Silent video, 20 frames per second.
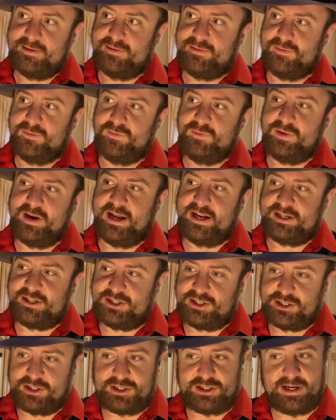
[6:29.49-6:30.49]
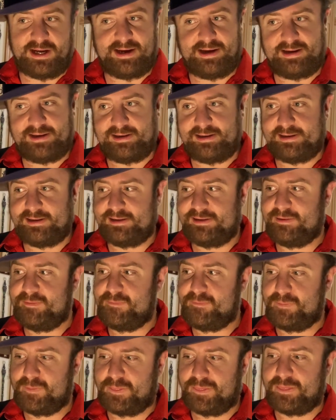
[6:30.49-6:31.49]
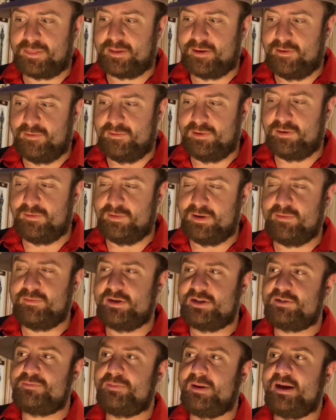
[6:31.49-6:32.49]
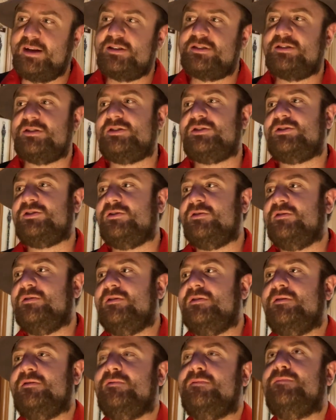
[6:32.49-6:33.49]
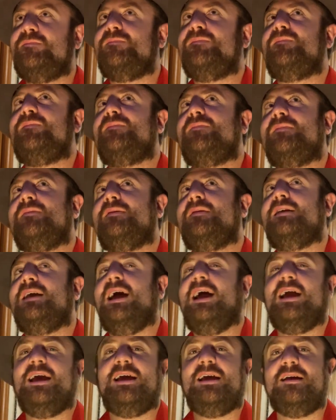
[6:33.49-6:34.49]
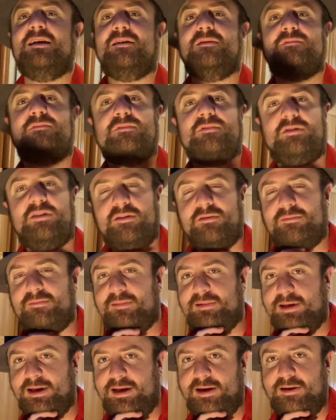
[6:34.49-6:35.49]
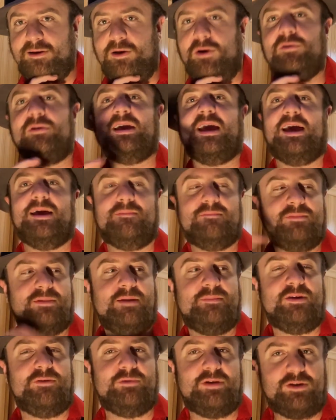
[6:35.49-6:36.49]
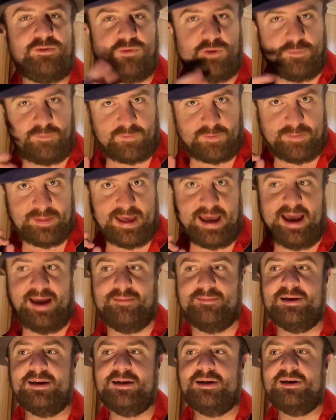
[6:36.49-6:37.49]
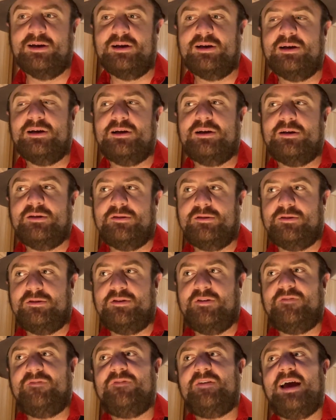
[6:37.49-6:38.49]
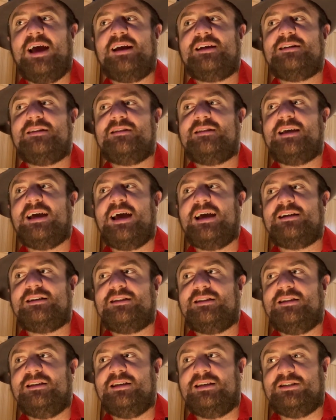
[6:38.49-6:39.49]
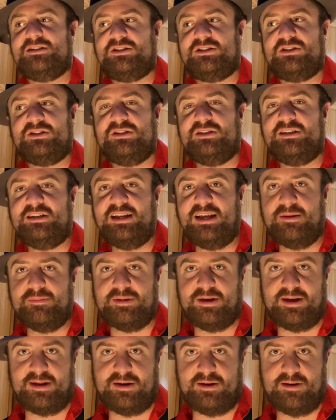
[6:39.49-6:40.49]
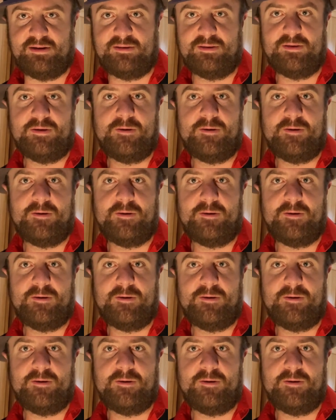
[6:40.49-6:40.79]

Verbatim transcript: which uh, which paints a certain... Uh, the okay, let me regroup from that. The fact that this demon